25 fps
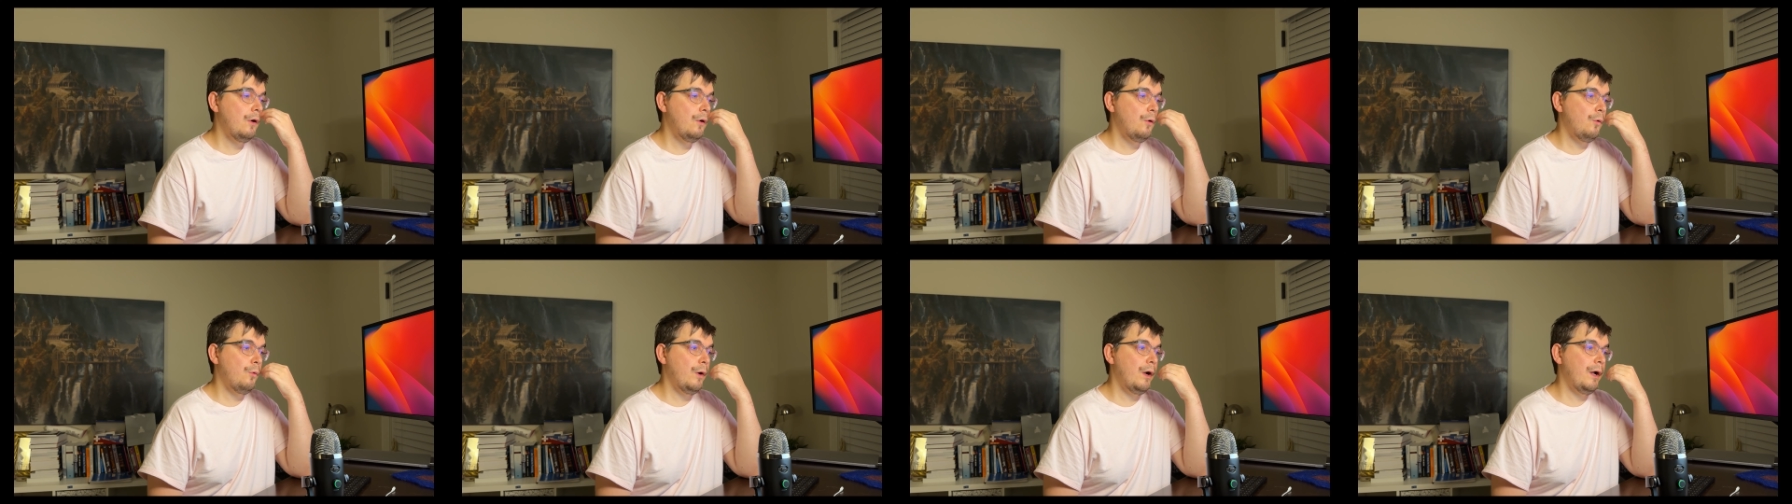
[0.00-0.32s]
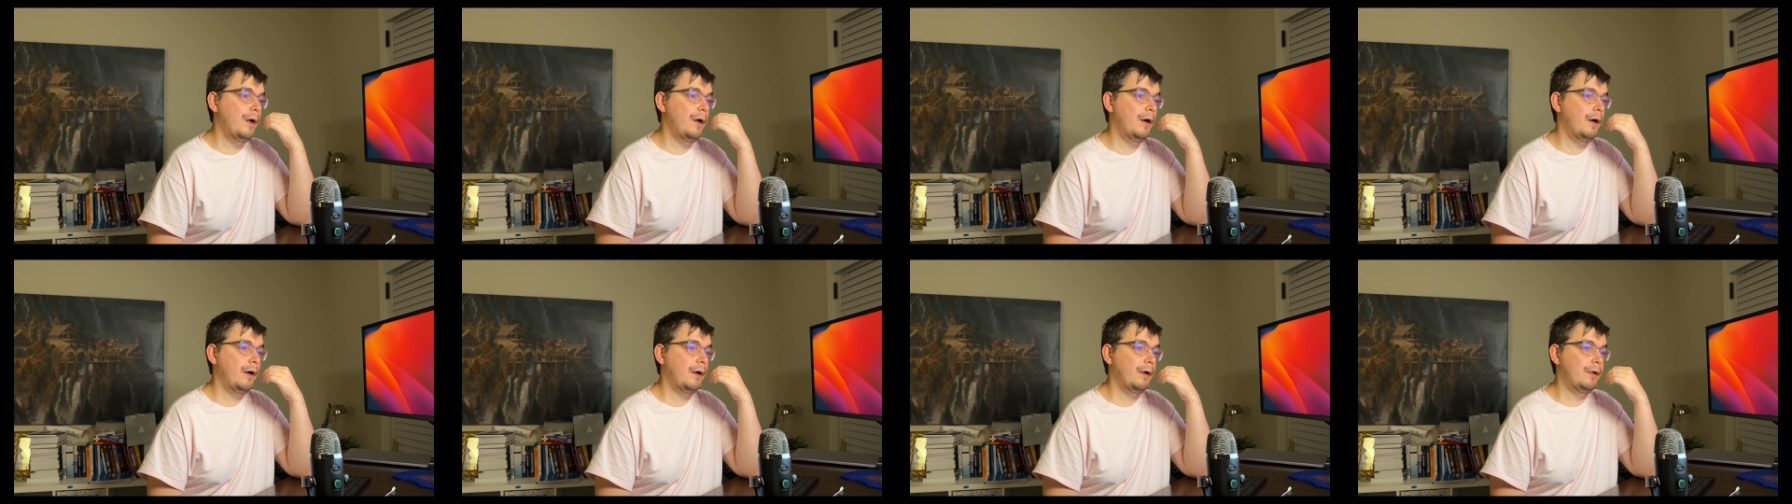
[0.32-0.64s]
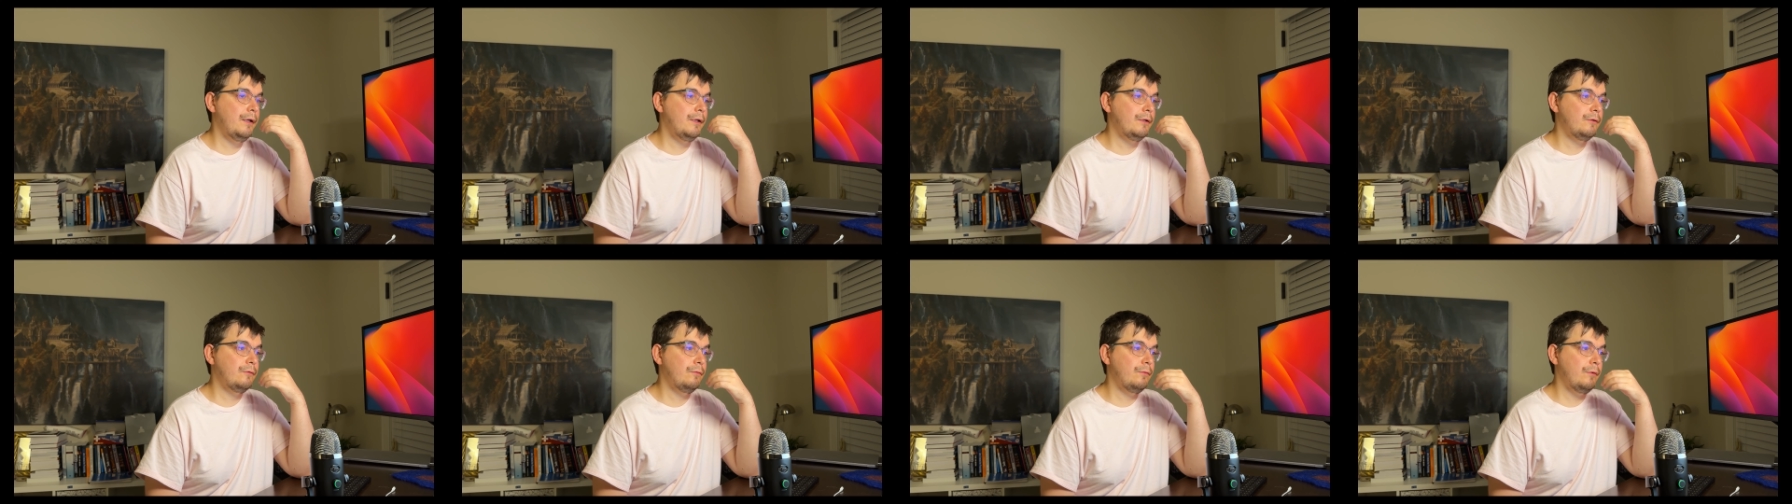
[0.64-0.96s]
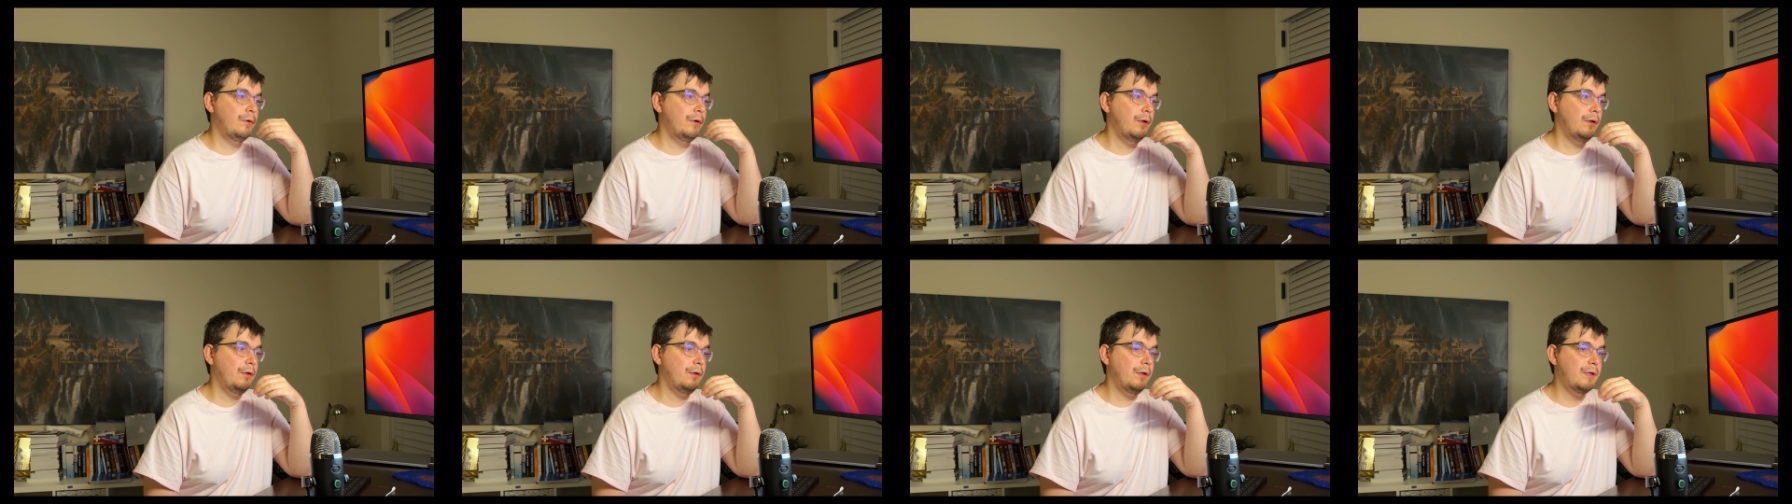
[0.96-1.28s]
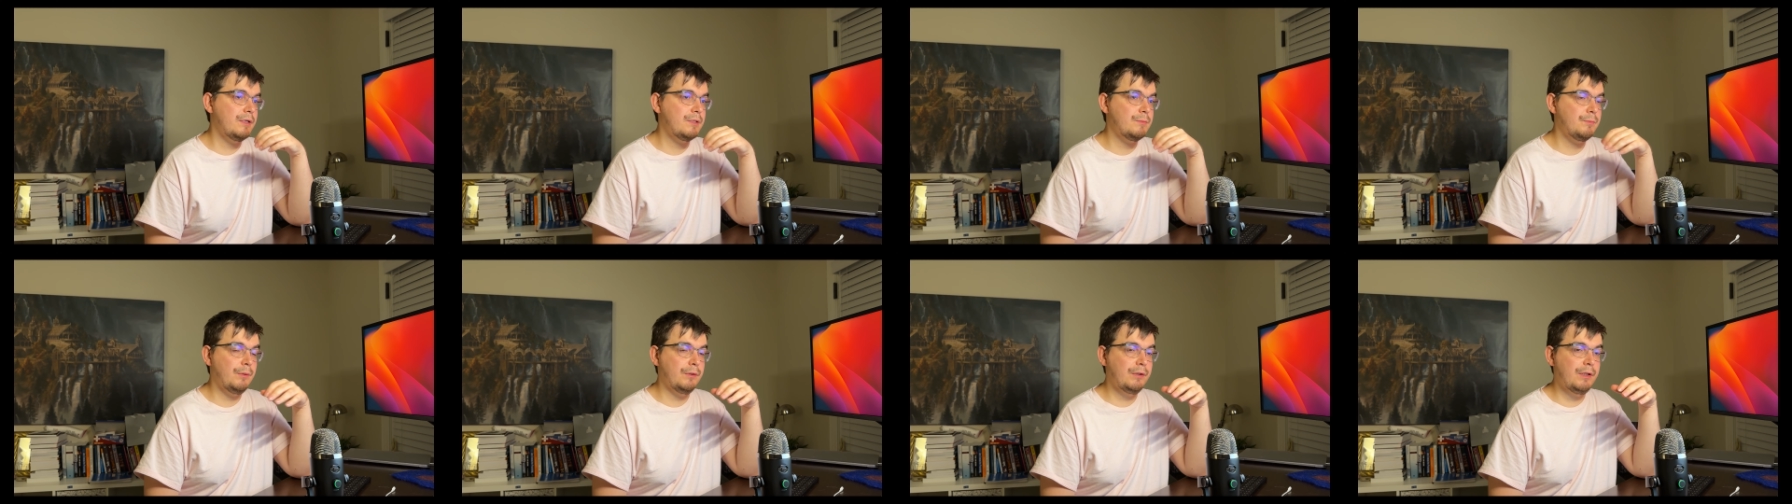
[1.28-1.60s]
where it will
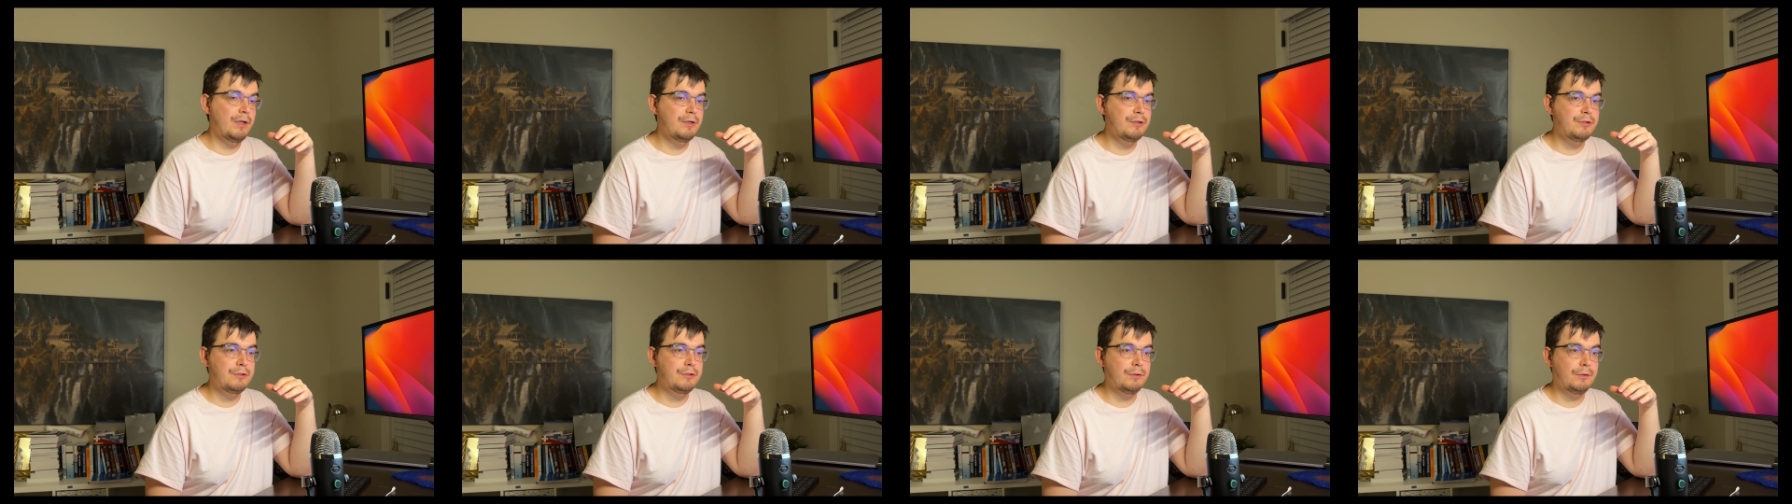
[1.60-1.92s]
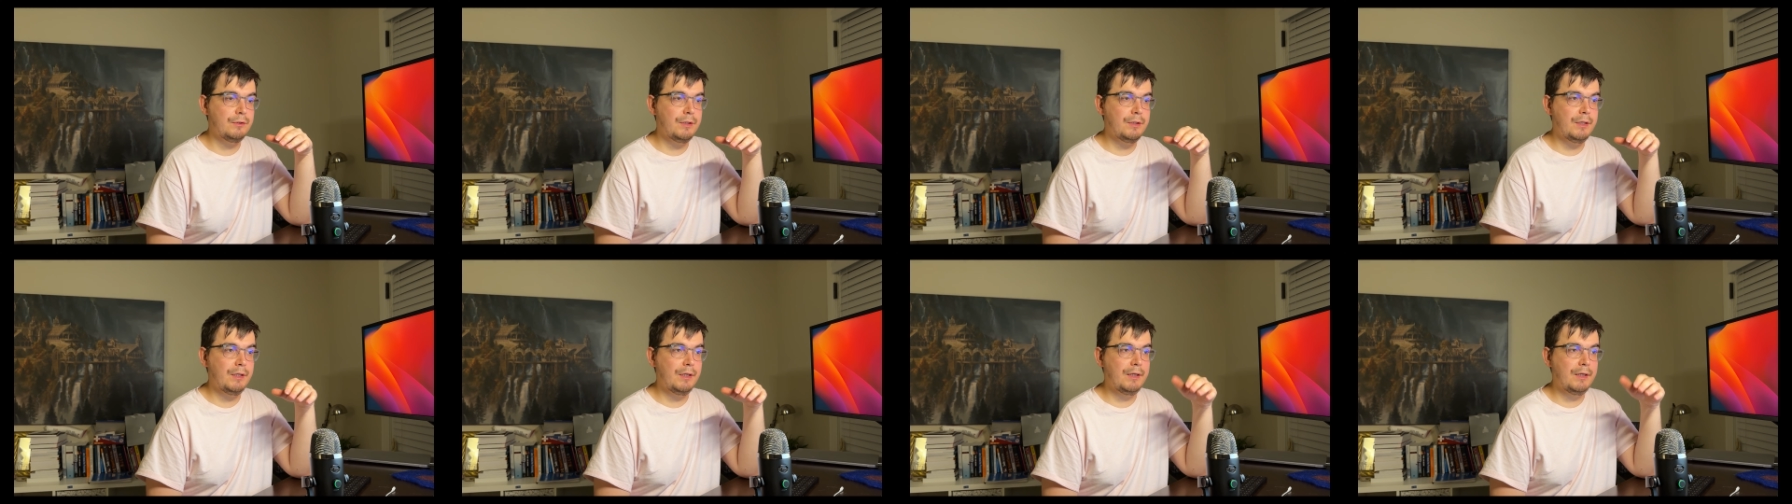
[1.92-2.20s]
exponentially